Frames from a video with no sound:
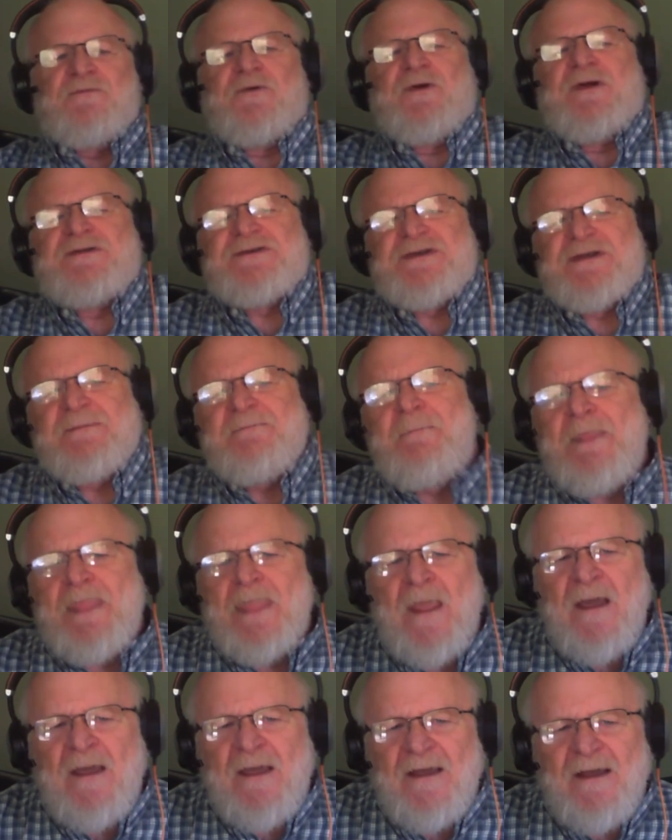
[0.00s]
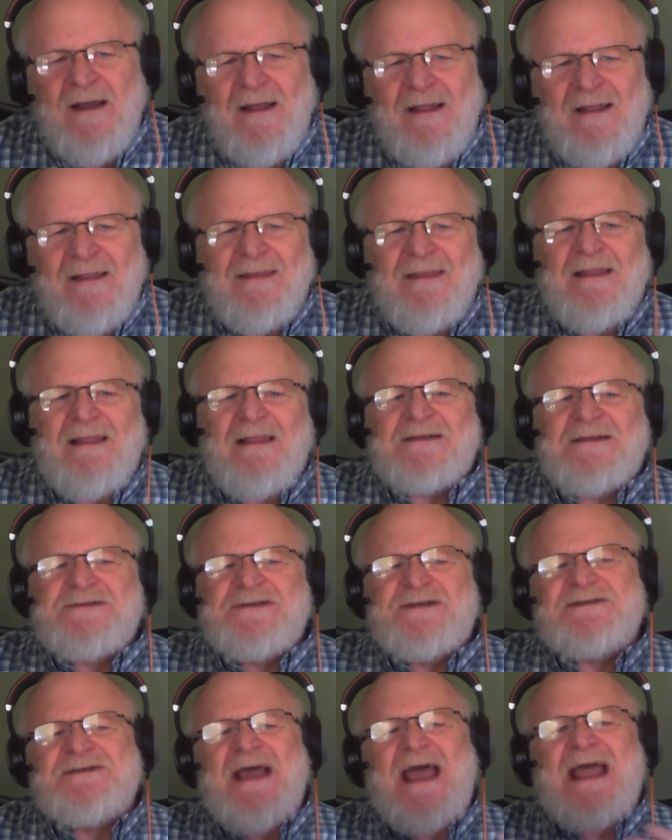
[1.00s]
Brigid. Let's
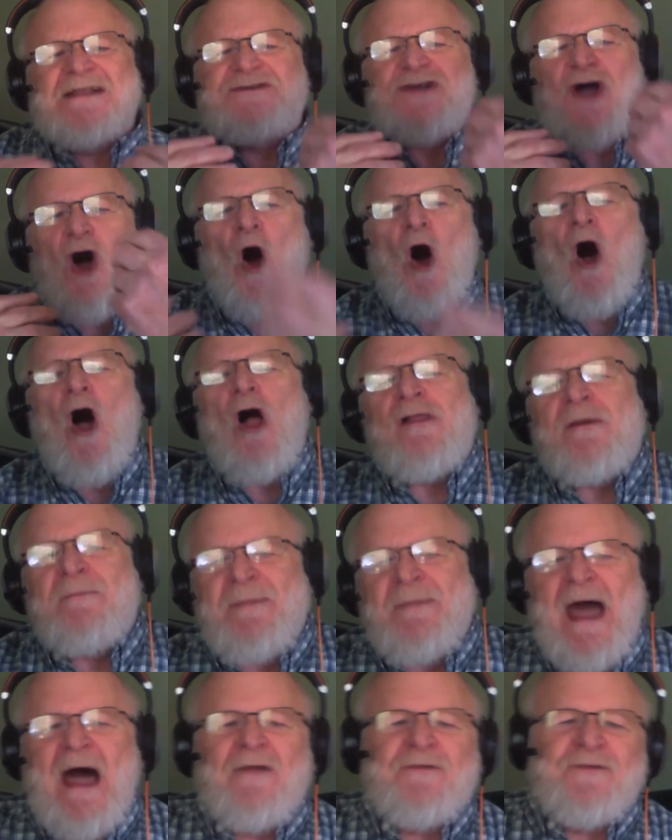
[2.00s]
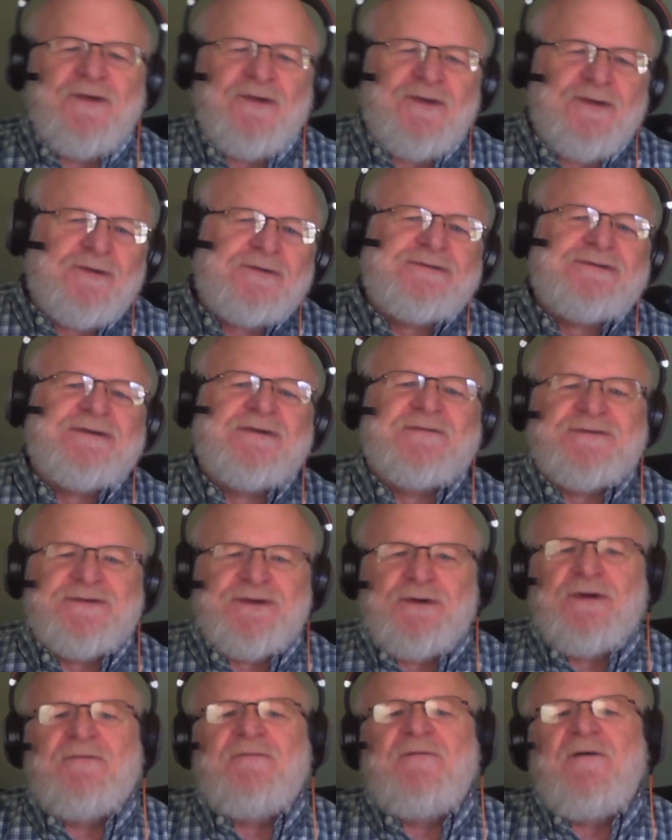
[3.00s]
just say it's all about the use of
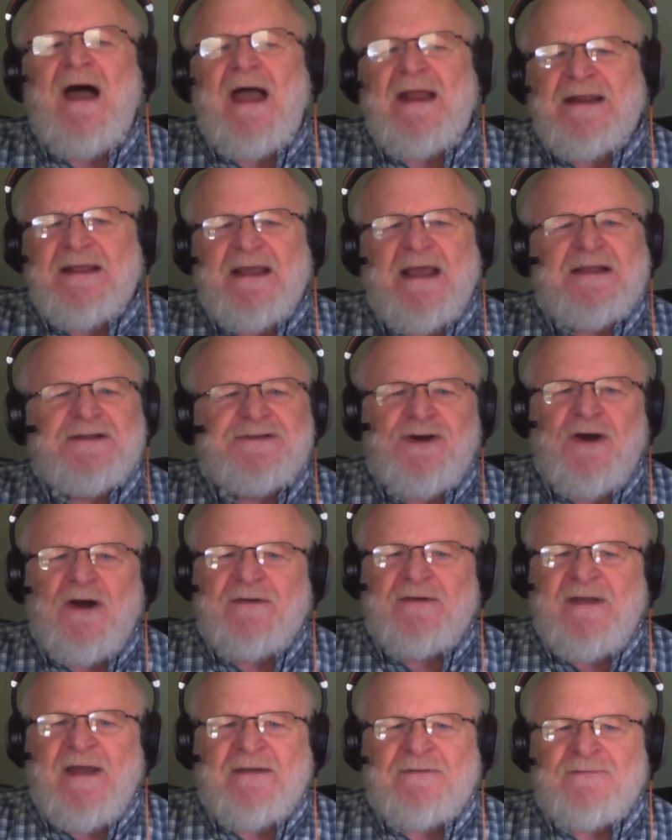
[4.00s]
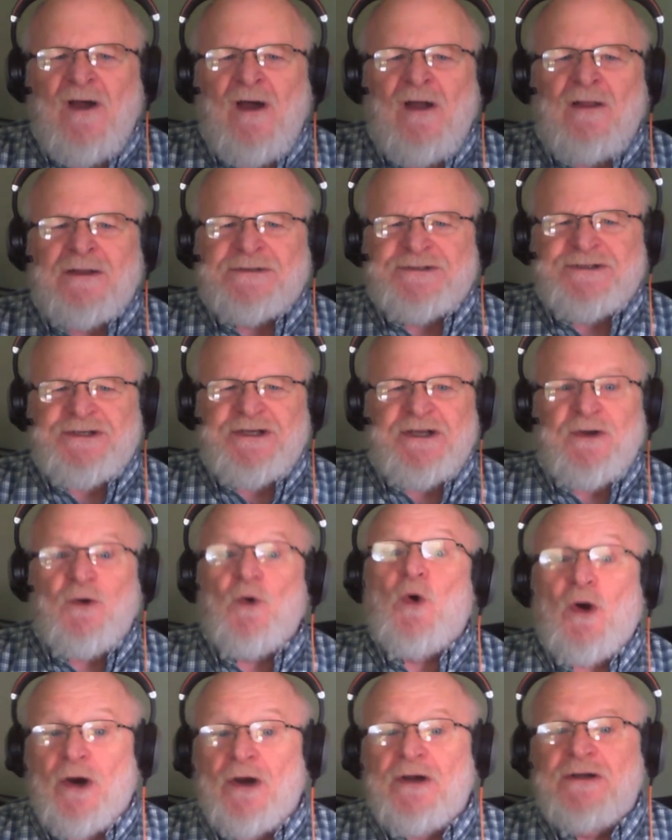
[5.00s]
certified EHR technology,
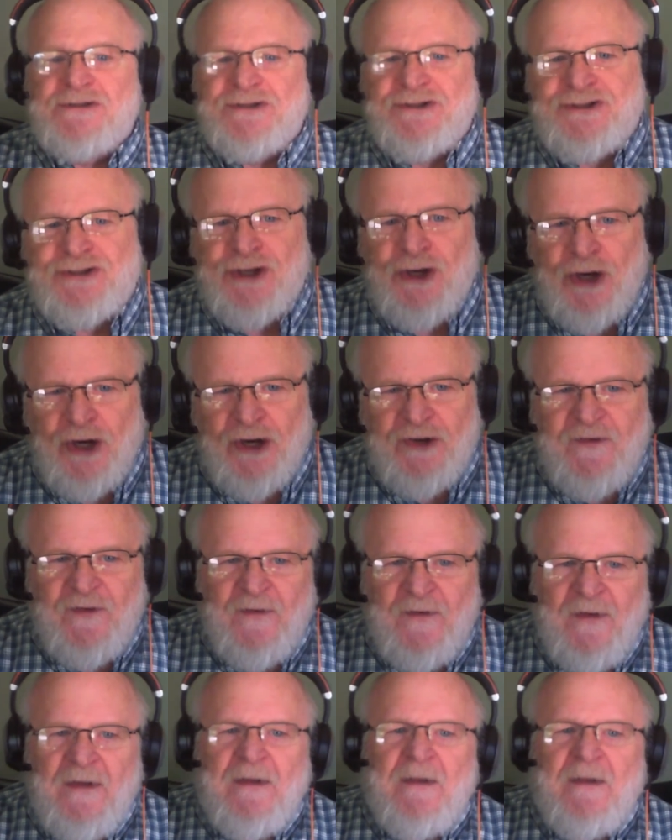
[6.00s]
or CERT.